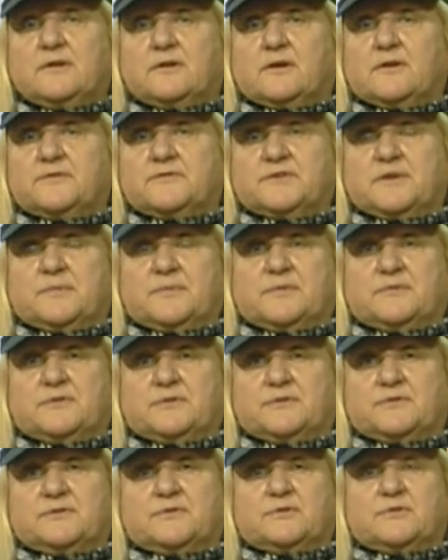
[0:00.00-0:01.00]
of some of
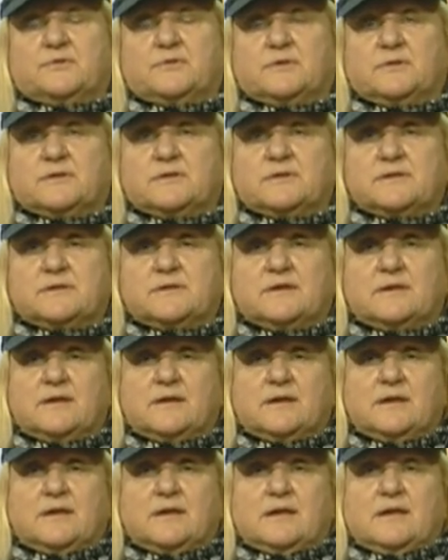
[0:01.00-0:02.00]
the students.
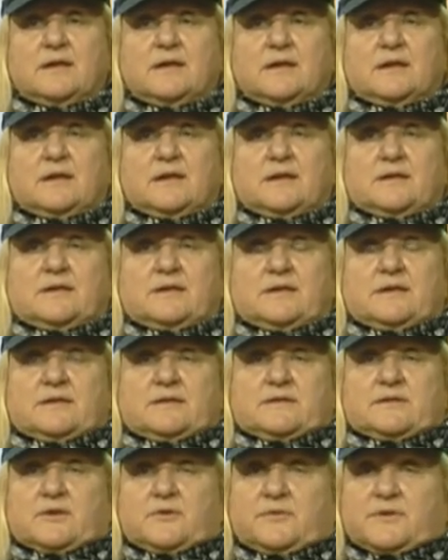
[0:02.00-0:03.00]

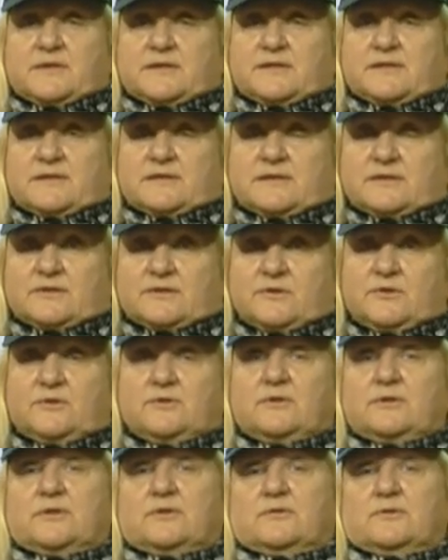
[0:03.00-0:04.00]
So the
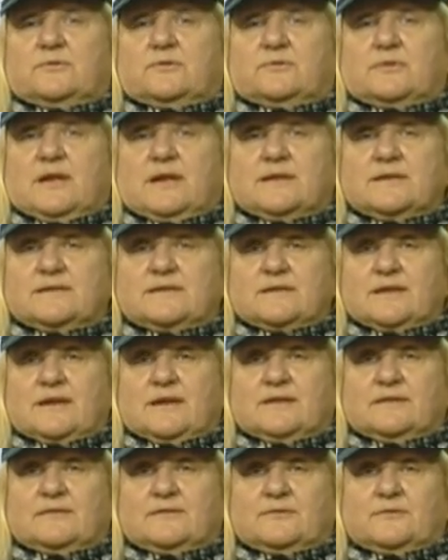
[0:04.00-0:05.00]
student who does
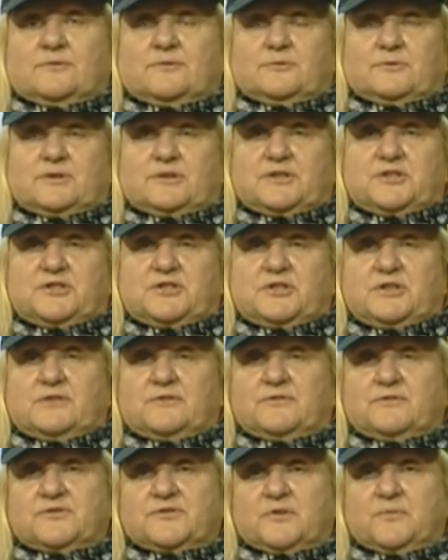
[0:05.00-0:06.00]
that could
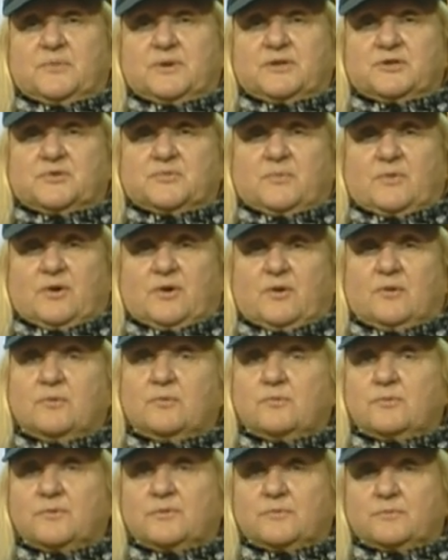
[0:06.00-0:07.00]
achieve so much more
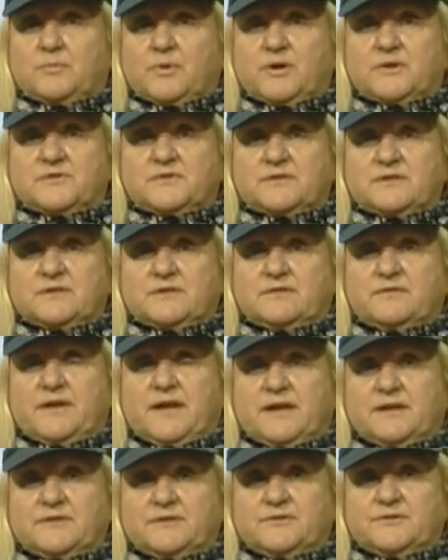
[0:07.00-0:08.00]
with positive
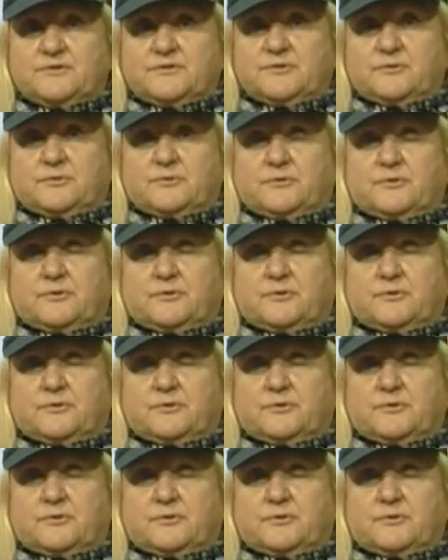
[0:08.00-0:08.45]
attitude.